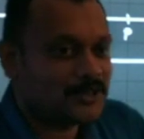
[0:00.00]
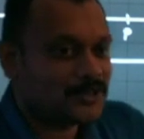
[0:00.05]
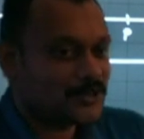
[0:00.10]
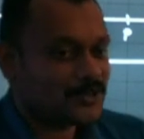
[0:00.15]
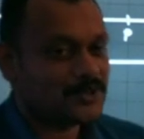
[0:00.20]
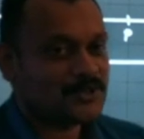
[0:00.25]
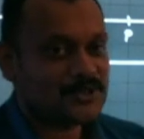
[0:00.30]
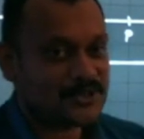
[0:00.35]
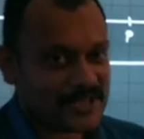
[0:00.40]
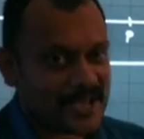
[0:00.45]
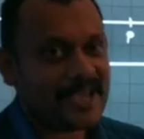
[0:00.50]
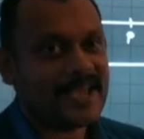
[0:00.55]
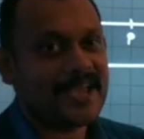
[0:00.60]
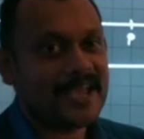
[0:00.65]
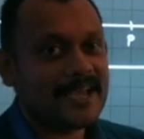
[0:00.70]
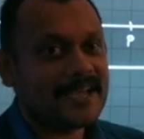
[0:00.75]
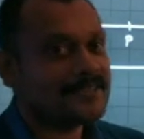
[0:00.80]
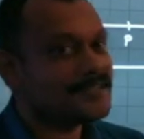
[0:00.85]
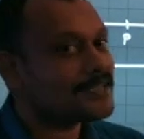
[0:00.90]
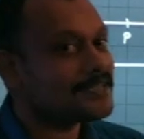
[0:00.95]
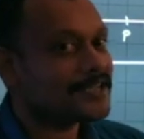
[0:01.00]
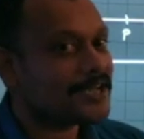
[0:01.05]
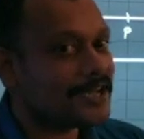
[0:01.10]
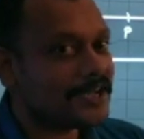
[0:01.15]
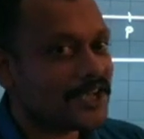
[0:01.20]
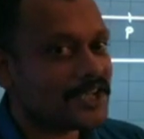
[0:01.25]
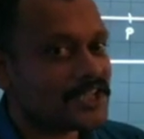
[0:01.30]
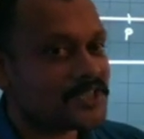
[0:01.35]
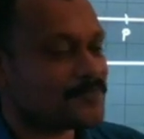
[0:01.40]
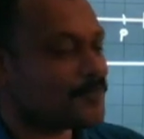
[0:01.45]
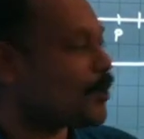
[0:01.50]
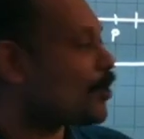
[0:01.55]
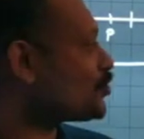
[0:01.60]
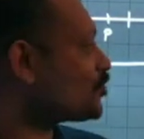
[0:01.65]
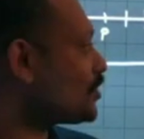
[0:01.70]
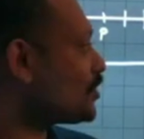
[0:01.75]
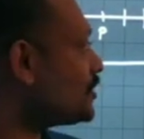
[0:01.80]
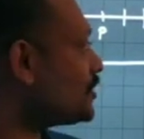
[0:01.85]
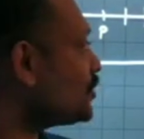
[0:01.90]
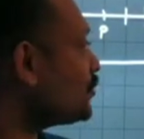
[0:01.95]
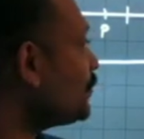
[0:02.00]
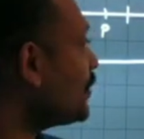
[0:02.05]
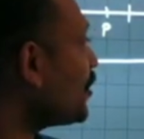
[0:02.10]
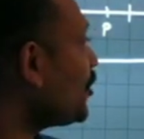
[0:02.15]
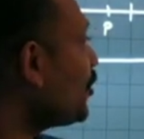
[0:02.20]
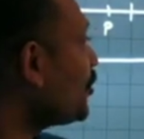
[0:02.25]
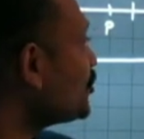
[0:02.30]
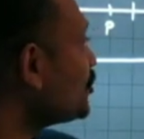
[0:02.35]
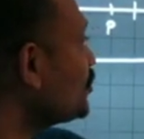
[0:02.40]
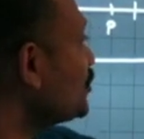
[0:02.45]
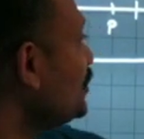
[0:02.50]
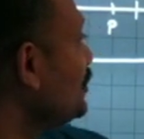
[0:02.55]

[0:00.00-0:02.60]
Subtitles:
To say it's a tedious process because